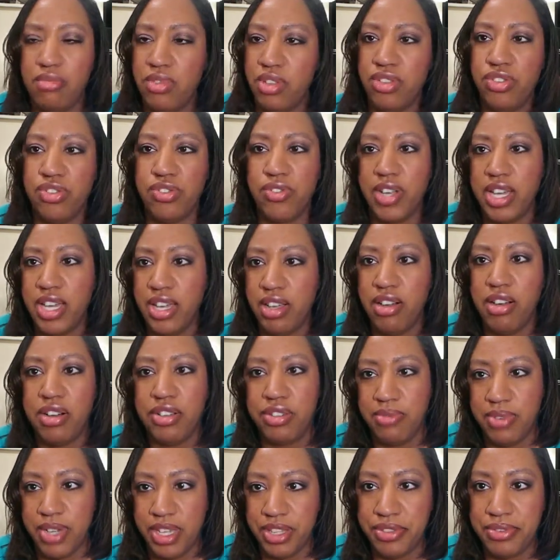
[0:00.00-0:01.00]
dry all
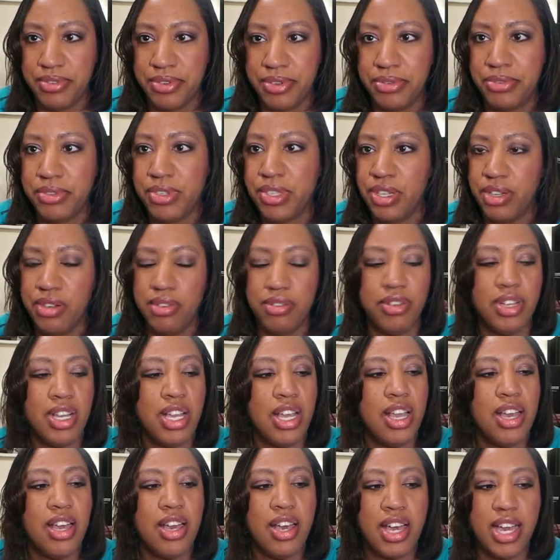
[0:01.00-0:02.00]
the way through. So
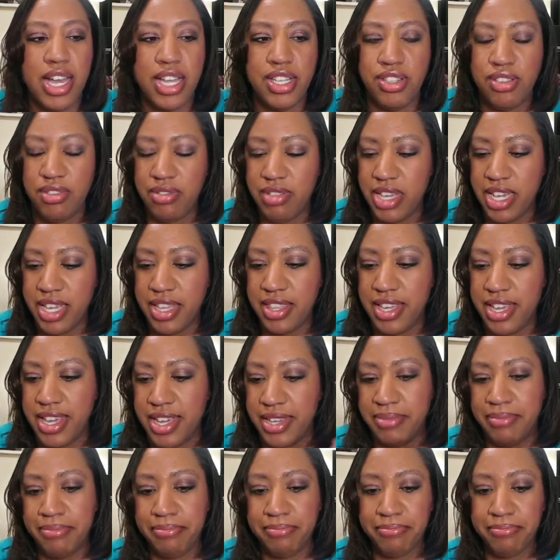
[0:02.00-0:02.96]
I do like that.